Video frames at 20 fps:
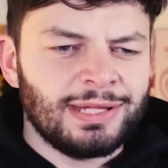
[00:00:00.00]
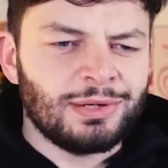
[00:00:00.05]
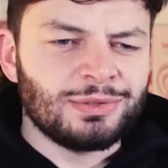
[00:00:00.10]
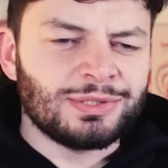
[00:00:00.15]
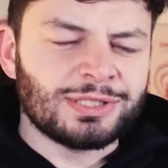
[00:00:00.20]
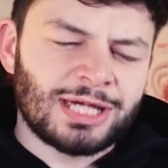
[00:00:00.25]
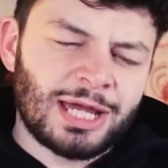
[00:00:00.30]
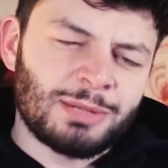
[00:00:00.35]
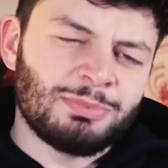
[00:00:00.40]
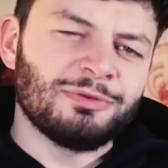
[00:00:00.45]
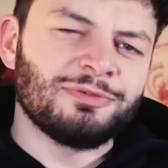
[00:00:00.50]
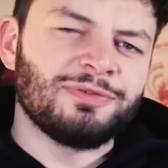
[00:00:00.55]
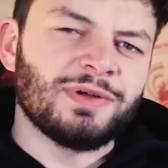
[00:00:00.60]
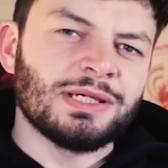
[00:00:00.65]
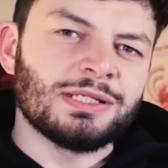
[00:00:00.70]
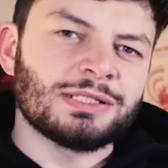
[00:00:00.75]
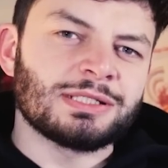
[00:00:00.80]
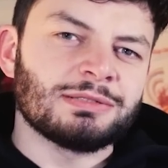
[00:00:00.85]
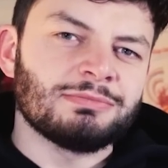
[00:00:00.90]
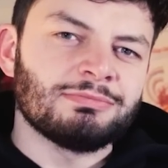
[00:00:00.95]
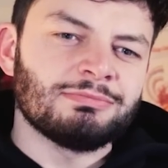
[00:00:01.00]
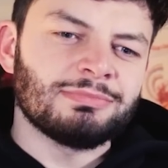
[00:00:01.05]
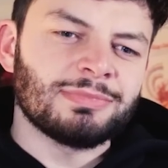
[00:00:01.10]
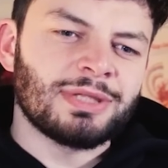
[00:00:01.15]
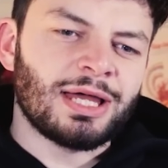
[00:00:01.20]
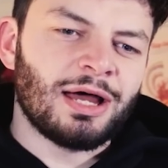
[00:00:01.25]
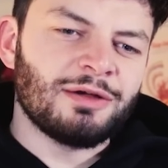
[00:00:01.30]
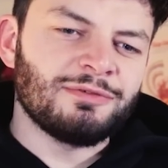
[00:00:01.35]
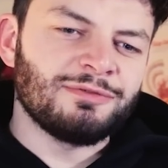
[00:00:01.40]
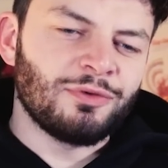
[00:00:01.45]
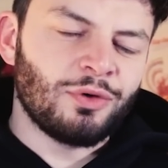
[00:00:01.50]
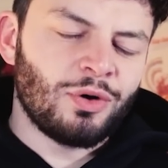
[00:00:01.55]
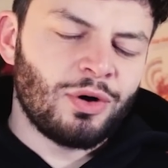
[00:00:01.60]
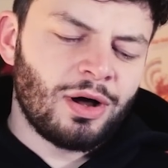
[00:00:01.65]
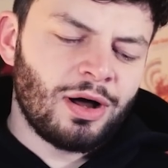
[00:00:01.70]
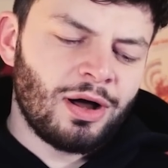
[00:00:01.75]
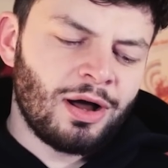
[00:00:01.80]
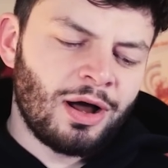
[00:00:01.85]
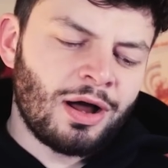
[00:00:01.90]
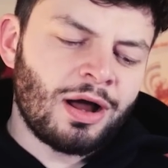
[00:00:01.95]
there was a couple of things that I thought
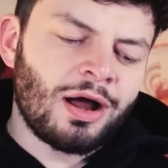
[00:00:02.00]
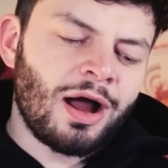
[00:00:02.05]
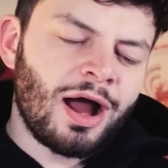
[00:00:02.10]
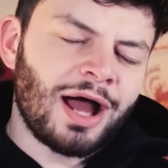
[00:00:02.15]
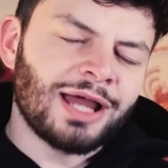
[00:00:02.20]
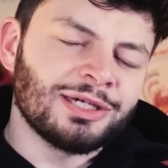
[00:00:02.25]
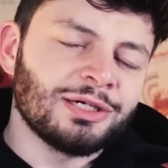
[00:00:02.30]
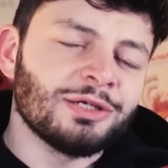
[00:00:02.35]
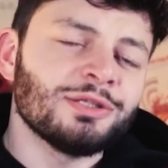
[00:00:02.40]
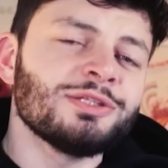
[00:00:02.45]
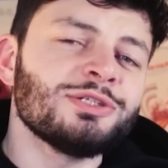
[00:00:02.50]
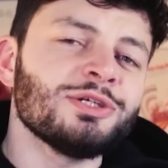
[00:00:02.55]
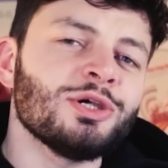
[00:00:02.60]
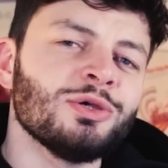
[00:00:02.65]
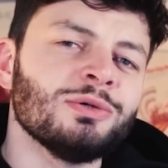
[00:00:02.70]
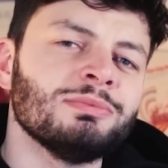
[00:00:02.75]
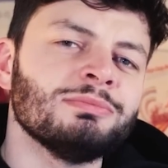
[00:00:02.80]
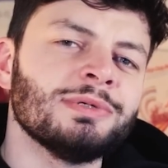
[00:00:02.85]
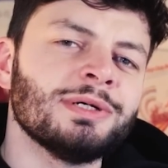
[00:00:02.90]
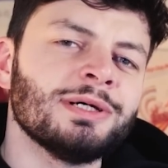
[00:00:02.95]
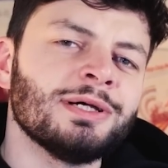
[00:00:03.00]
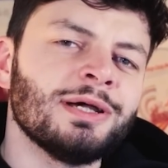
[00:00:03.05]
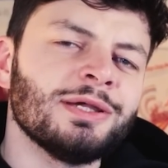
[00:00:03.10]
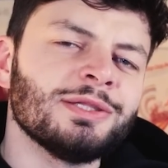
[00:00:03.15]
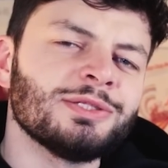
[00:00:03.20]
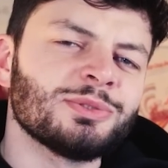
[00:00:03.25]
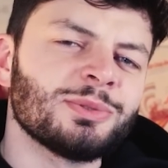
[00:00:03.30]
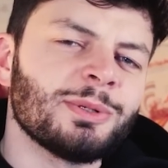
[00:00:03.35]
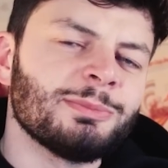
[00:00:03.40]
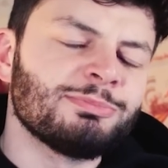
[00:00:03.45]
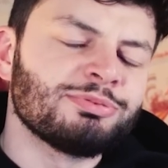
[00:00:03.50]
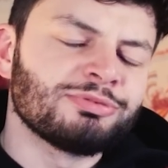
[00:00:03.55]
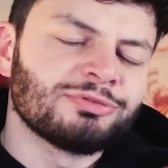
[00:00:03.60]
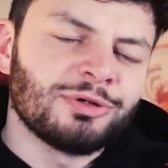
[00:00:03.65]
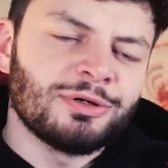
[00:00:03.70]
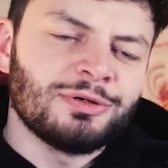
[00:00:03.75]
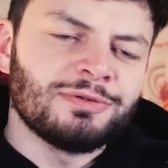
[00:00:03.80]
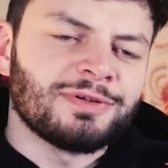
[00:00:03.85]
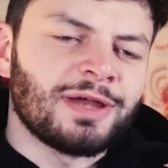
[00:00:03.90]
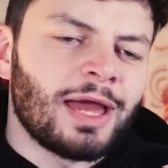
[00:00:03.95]
I could do to
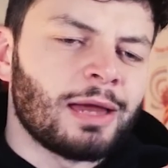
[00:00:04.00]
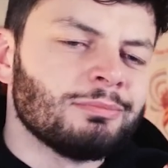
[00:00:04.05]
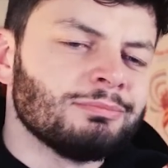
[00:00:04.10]
improve it.